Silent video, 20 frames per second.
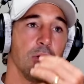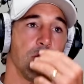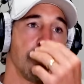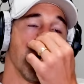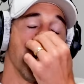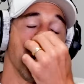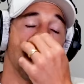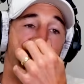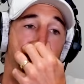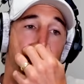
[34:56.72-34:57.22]

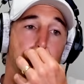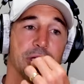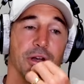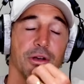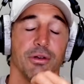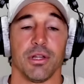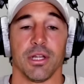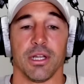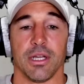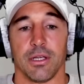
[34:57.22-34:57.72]
I
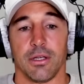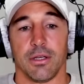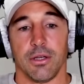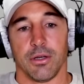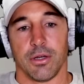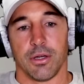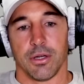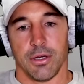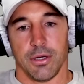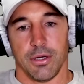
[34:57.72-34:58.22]
don't think you
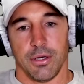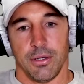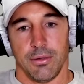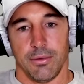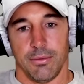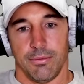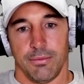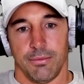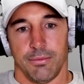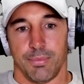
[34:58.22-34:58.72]

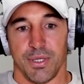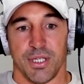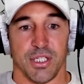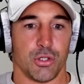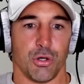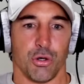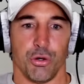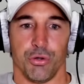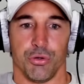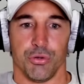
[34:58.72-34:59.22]
can be
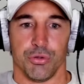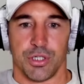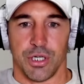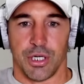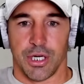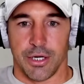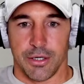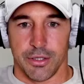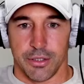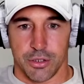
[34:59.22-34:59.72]
too good to
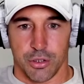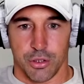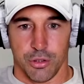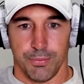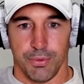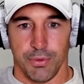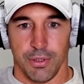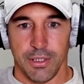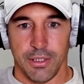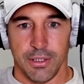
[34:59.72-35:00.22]
go to the
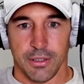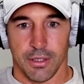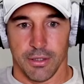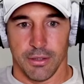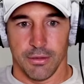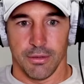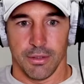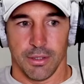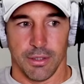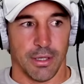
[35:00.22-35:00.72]
Super League.
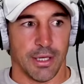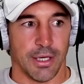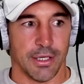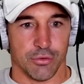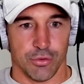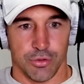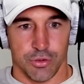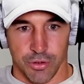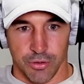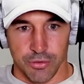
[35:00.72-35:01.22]

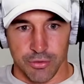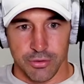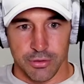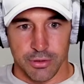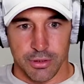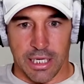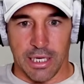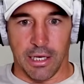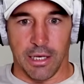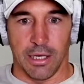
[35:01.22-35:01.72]
Andrew Johns,
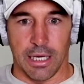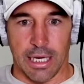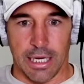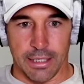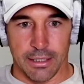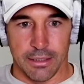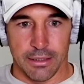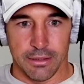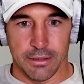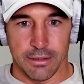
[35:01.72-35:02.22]
Alan
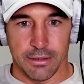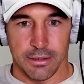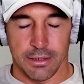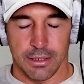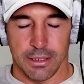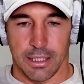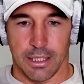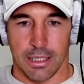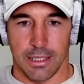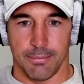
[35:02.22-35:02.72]
Langer,
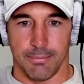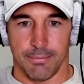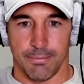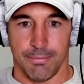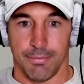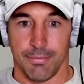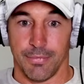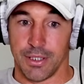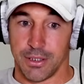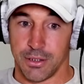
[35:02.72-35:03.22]

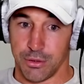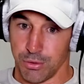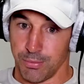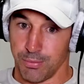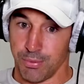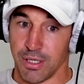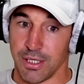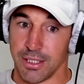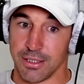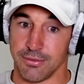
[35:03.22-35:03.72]
these sort of
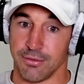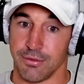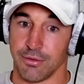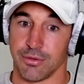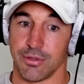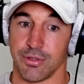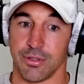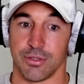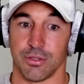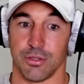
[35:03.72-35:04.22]
players have gone
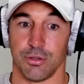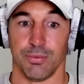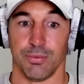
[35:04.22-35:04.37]
to the Super